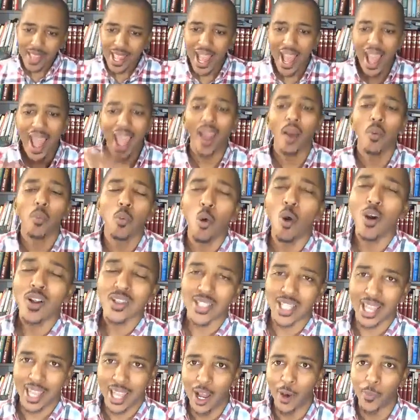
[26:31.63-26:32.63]
I want
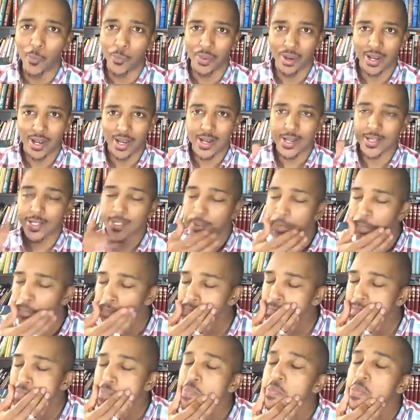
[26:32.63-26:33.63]
to help us
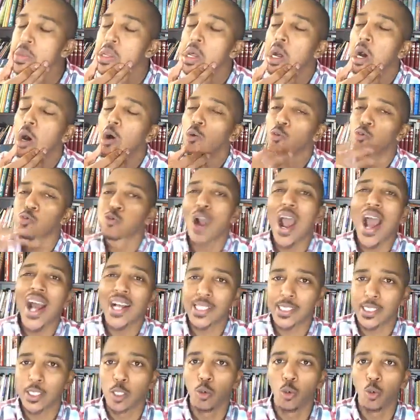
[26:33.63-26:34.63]

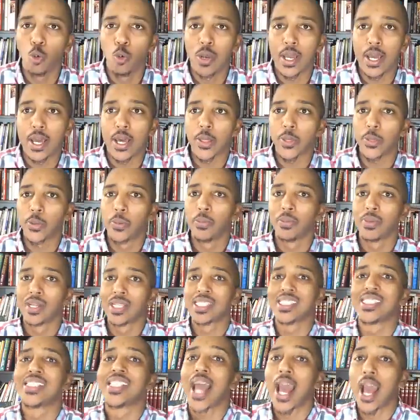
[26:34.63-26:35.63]
wrestle with
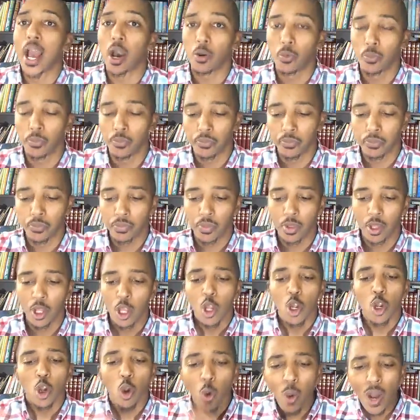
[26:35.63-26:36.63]
doubt.
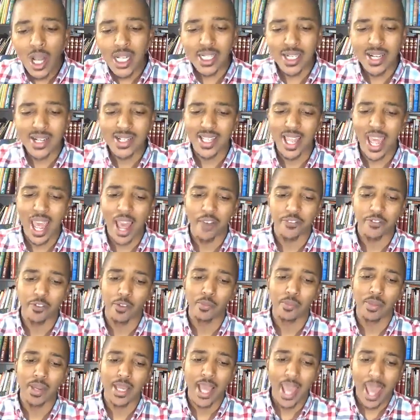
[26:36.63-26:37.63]
Questions have to
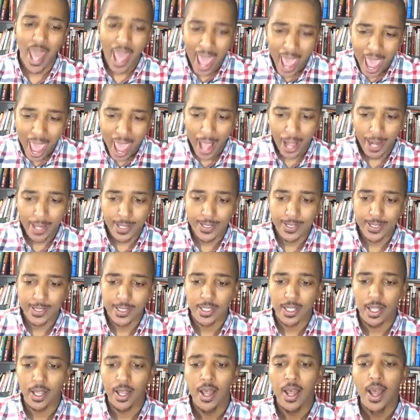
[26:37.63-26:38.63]
be asked.
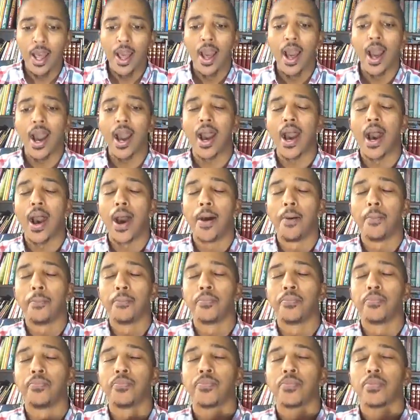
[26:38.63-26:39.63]

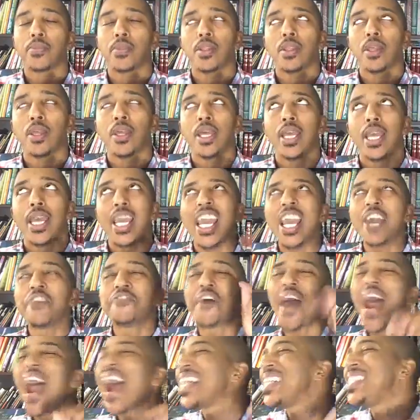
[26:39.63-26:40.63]
Um, if
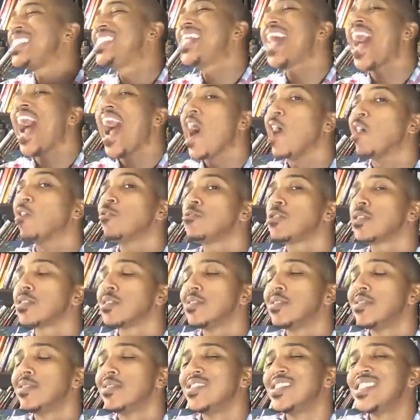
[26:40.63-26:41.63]
I doubt,
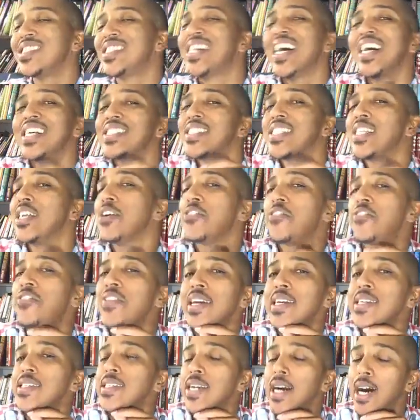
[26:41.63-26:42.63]
does it
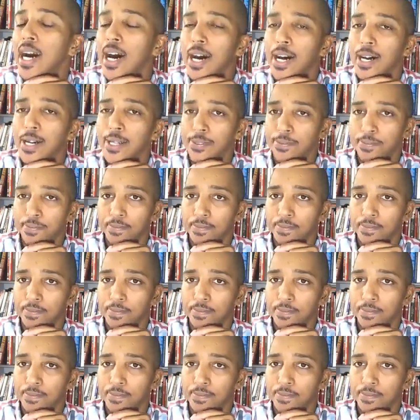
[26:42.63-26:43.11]
offend God?